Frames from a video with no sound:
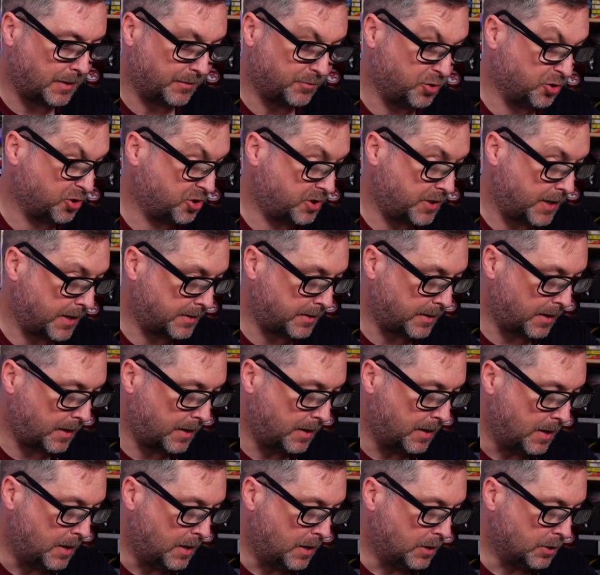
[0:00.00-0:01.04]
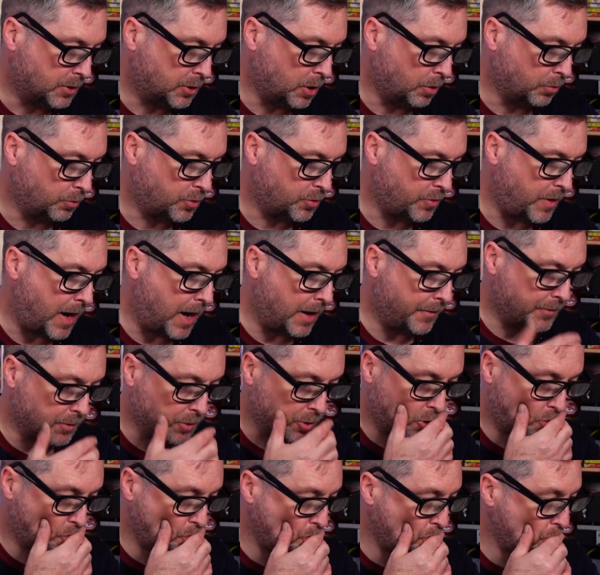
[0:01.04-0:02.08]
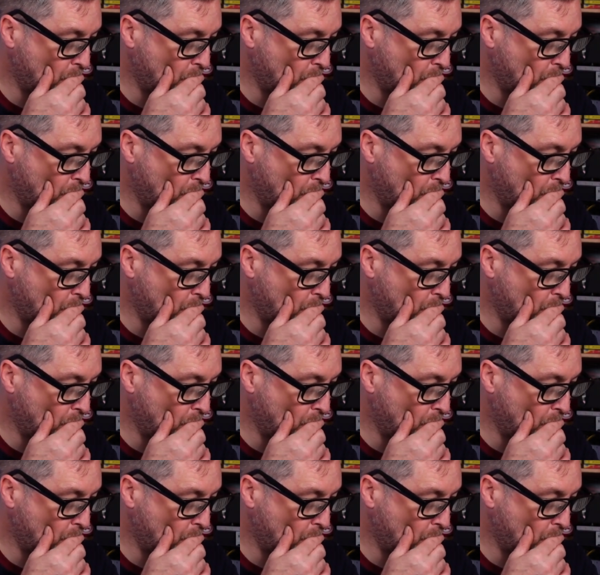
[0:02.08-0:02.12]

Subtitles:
I've just said that. So, drivers,